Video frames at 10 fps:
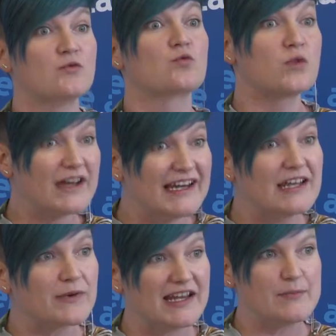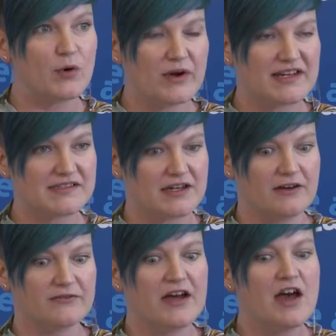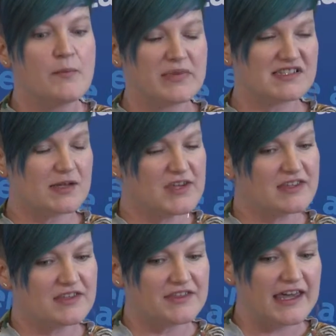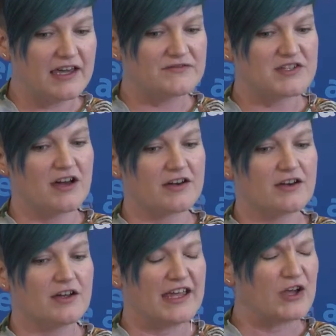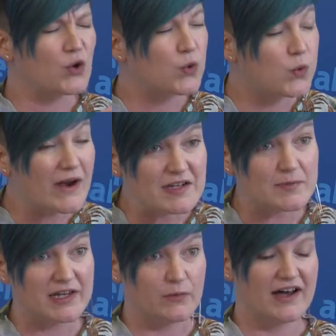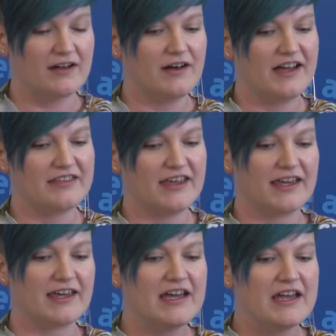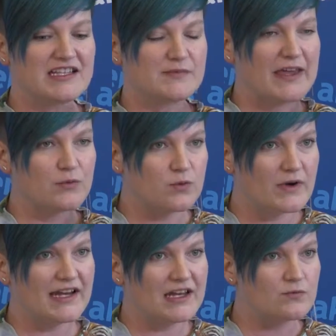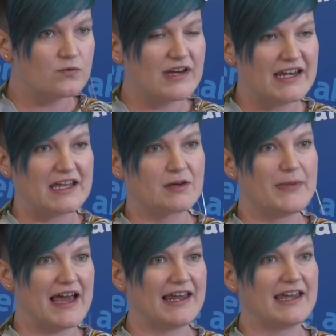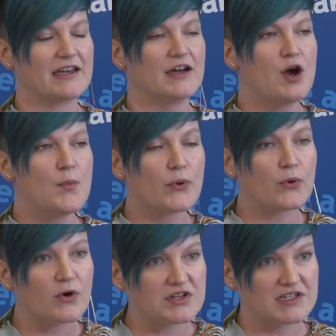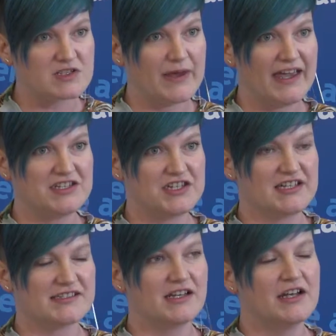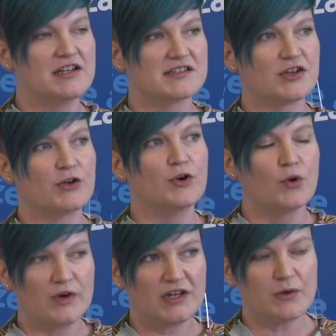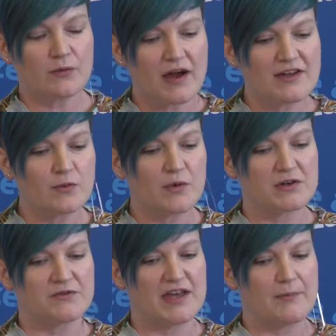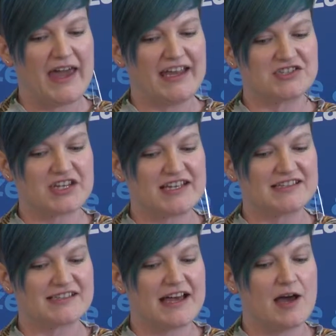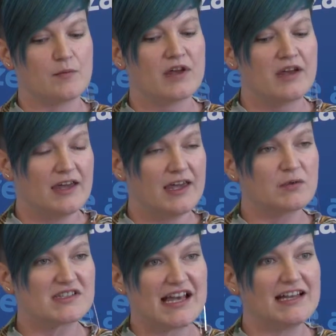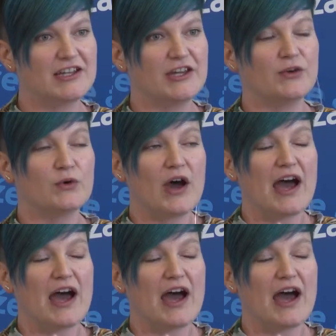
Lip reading: really, really boring stuff. But something that they have done incredibly well, I think, is make really, really compelling product pages. So when you arrive on one of their pages, it will tell you